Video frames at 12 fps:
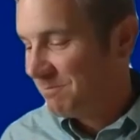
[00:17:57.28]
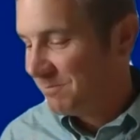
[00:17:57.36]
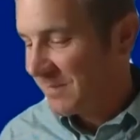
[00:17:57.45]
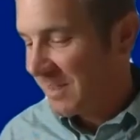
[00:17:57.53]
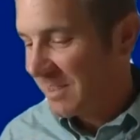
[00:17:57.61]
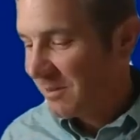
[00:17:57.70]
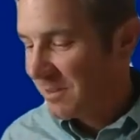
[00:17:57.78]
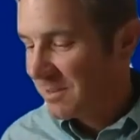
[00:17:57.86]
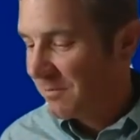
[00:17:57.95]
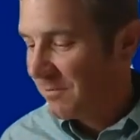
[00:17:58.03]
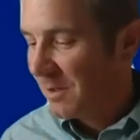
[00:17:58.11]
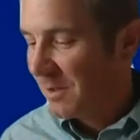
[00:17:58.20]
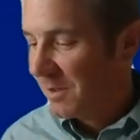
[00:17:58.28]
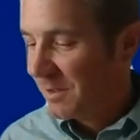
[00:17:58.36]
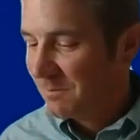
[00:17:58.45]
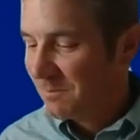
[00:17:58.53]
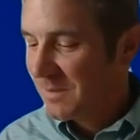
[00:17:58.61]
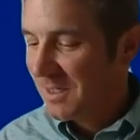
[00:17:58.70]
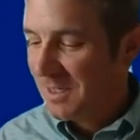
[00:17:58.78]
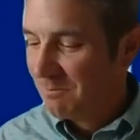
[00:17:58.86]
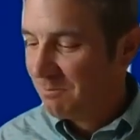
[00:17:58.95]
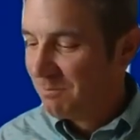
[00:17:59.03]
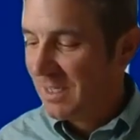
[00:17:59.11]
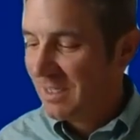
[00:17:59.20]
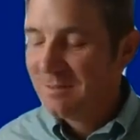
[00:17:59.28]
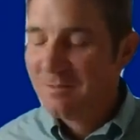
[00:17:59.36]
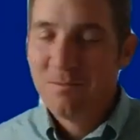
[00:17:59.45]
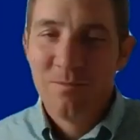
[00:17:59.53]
That's always a fun one. But